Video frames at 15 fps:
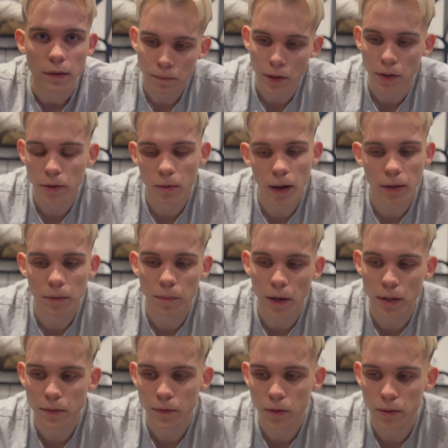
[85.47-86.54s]
But throughout the
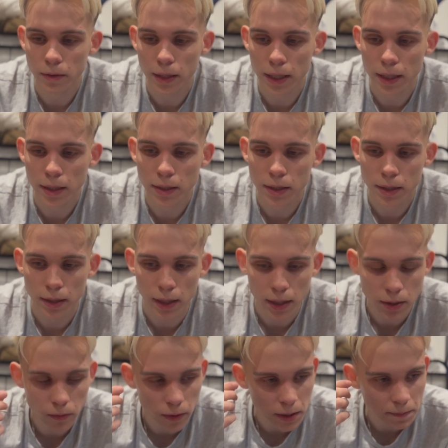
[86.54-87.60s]
past few years, there's
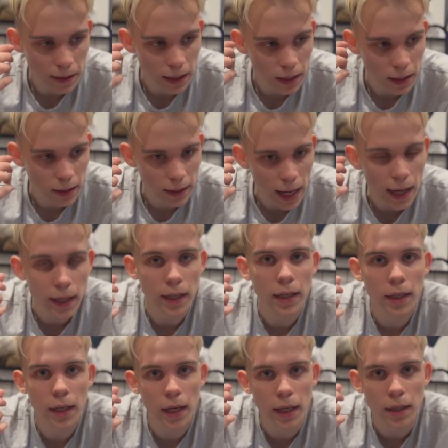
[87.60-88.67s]
always been a
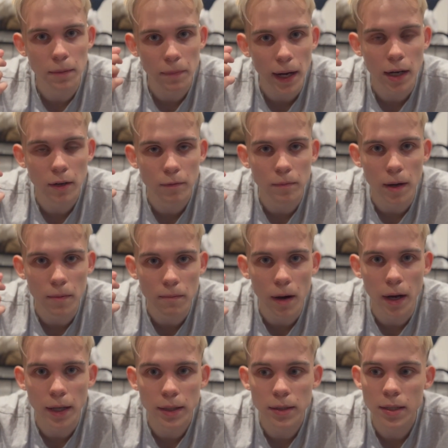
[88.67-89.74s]
nagging in the back of my
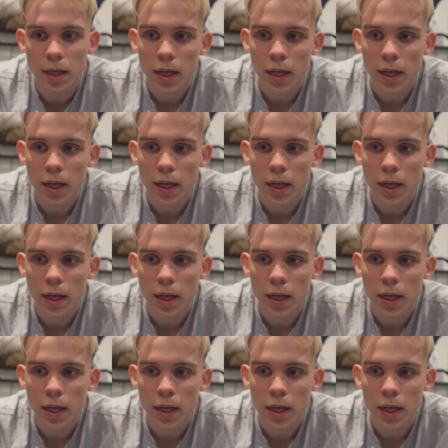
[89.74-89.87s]
mind.